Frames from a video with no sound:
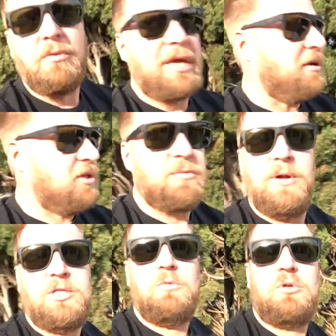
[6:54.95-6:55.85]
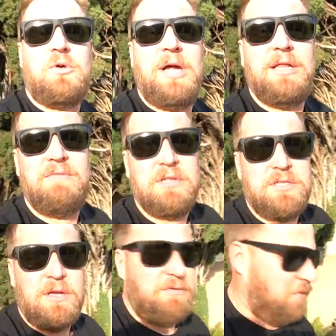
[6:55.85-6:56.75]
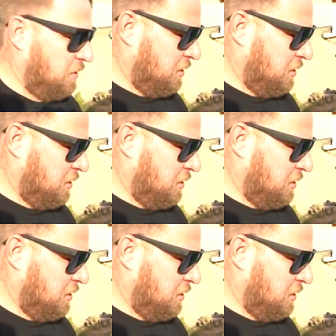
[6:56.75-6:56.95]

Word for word: the air suspension won't try and level itself.